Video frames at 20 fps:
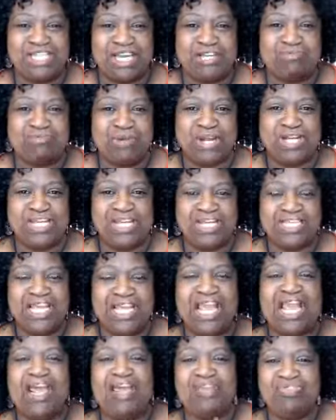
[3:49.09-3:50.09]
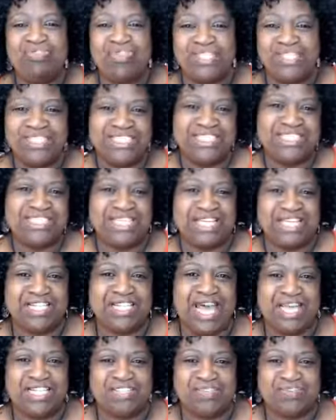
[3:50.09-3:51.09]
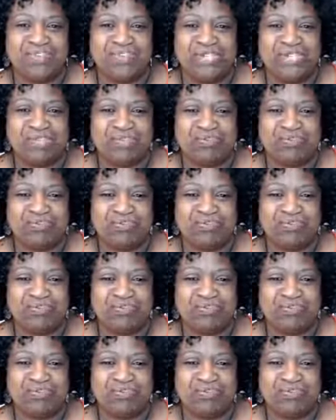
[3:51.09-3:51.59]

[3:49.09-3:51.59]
stock market, this is the class for you.